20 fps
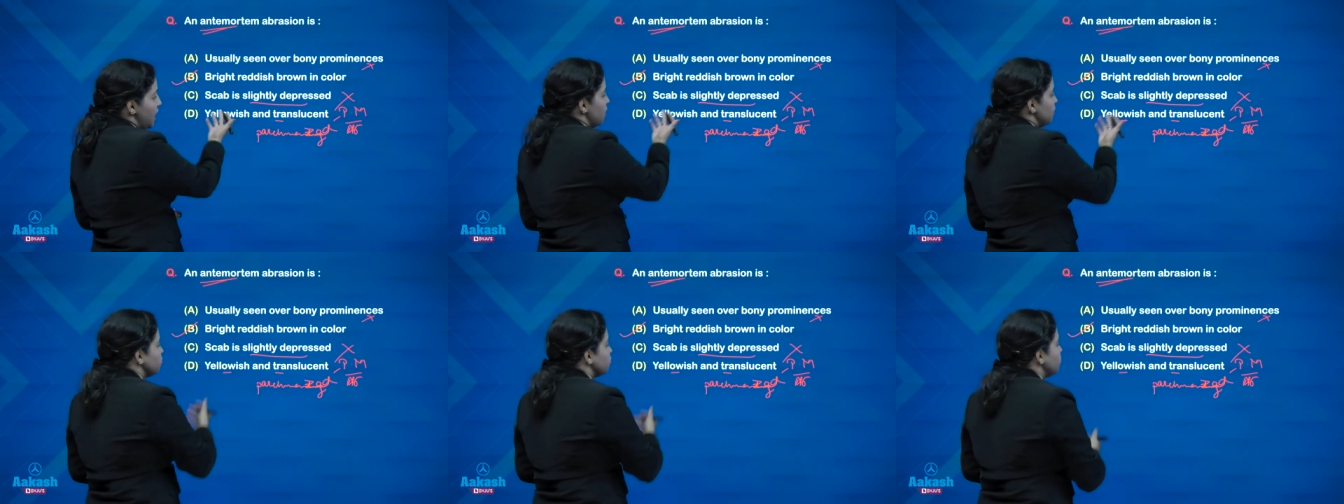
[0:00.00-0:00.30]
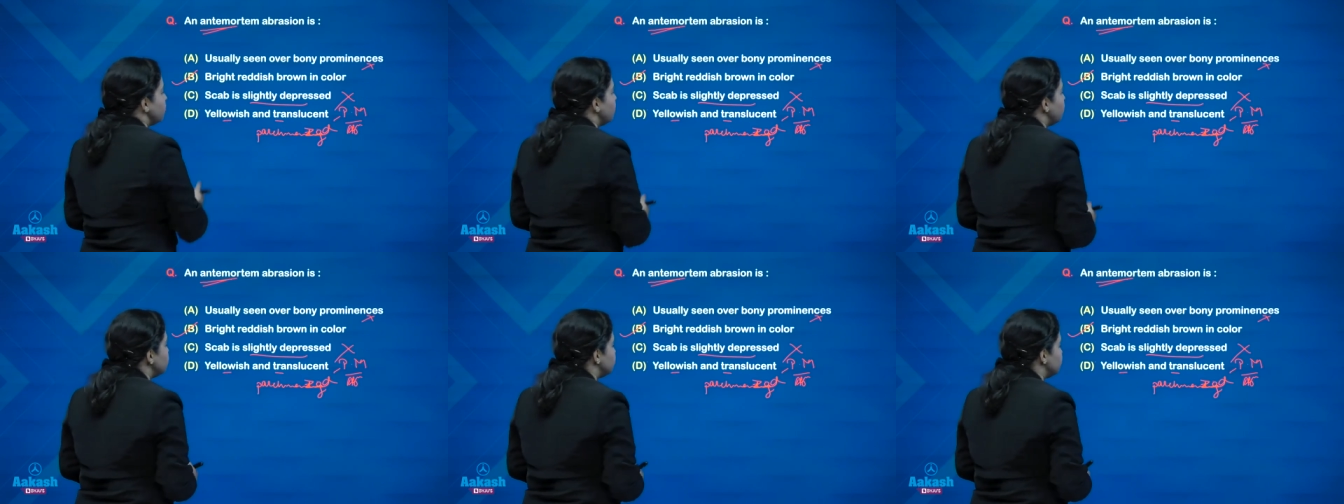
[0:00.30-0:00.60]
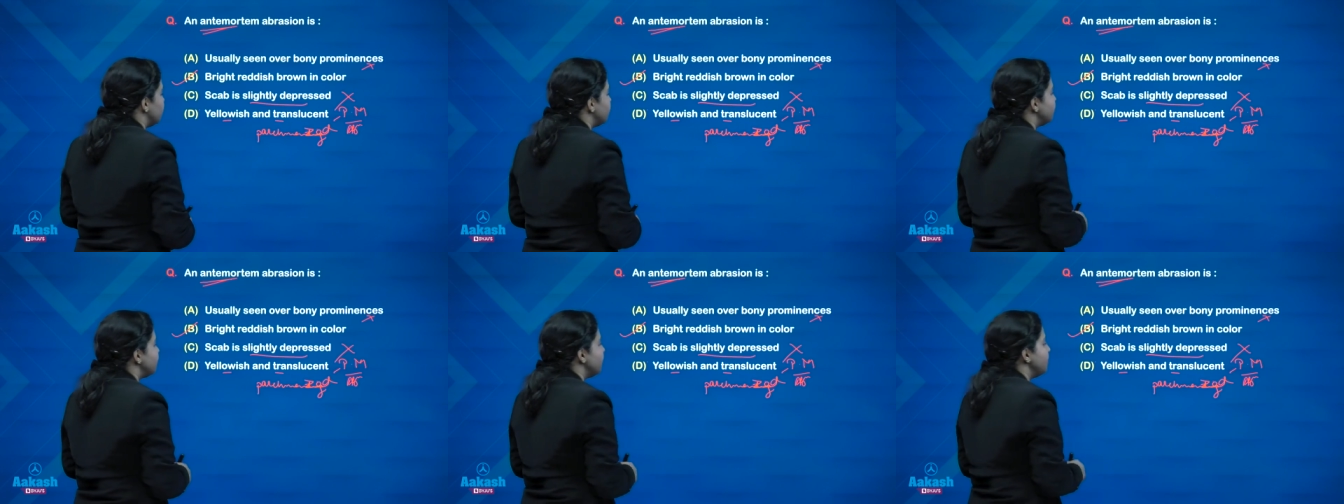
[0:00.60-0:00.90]
So
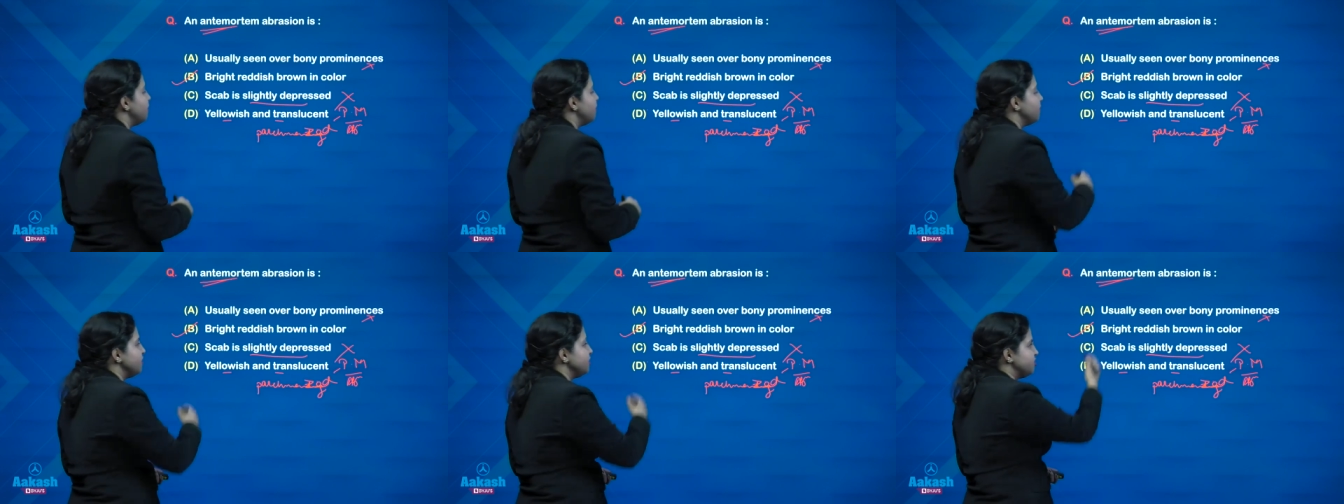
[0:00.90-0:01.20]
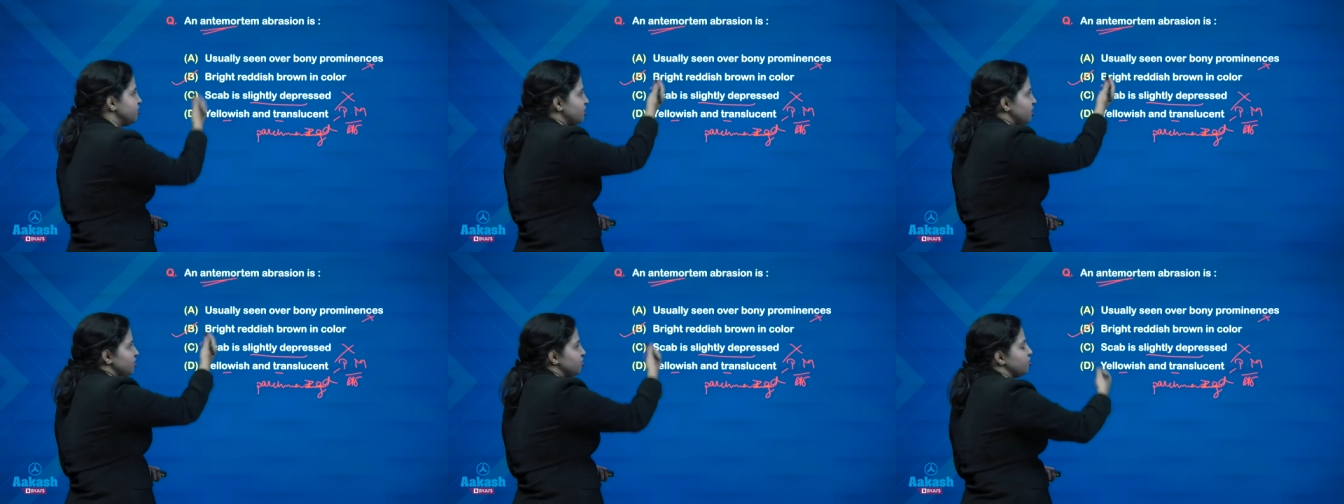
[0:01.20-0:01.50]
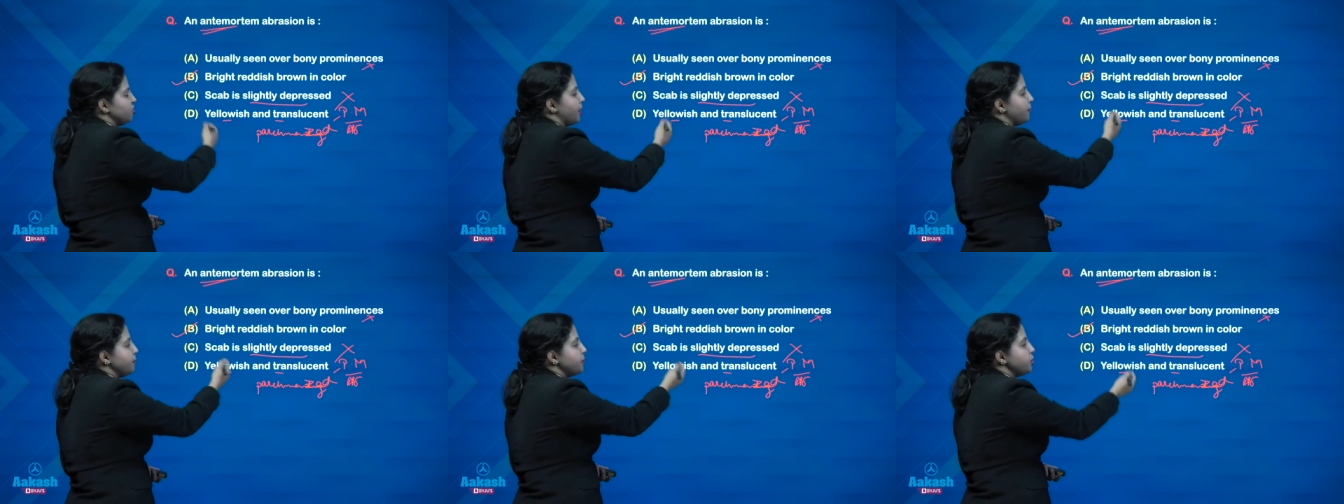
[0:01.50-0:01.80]
generally, we just
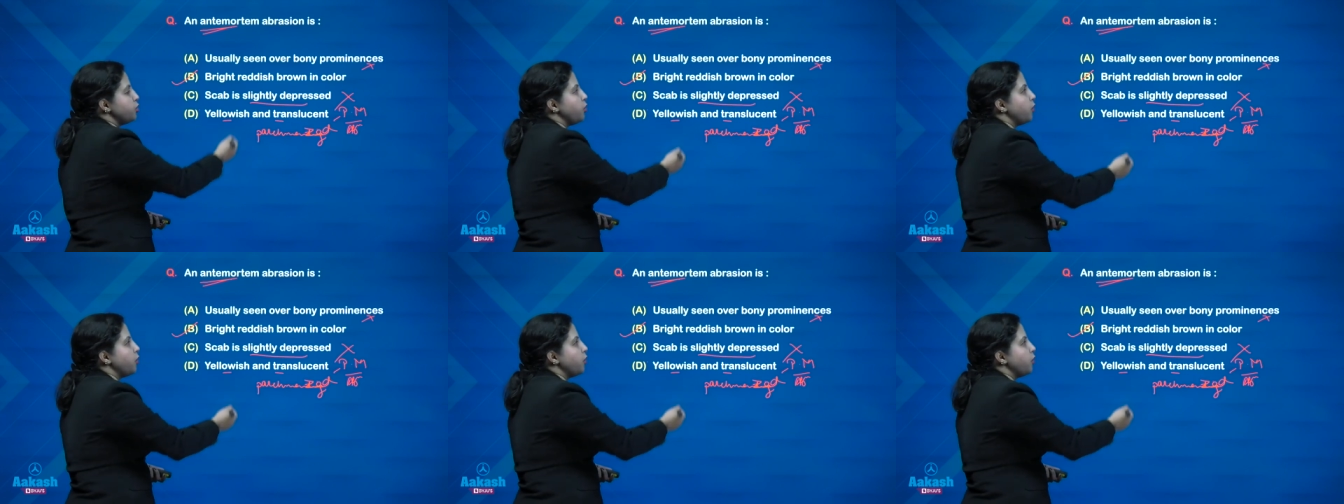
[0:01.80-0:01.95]
jump to